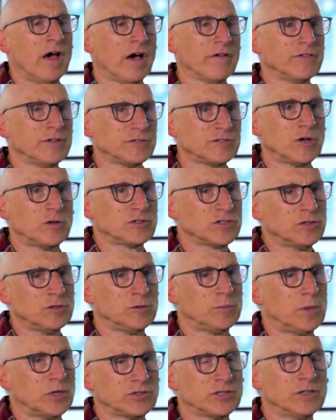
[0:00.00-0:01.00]
of the
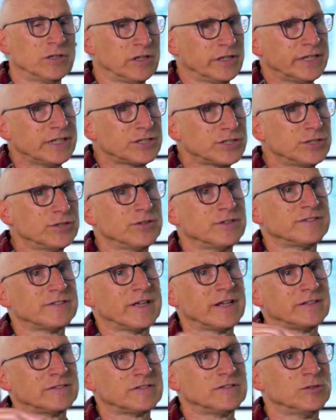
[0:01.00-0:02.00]
social emotional issues
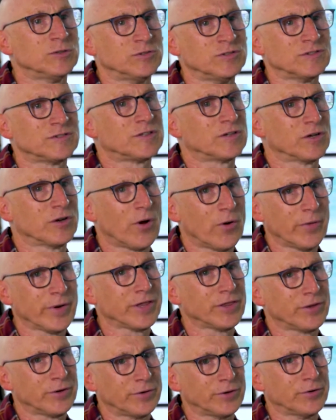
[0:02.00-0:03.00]
that students are
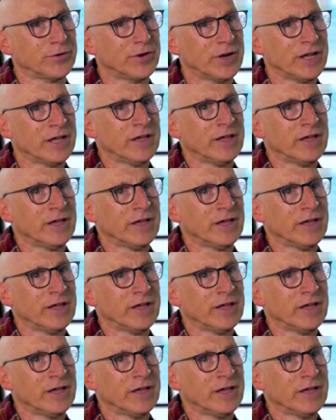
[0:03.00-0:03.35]
going through,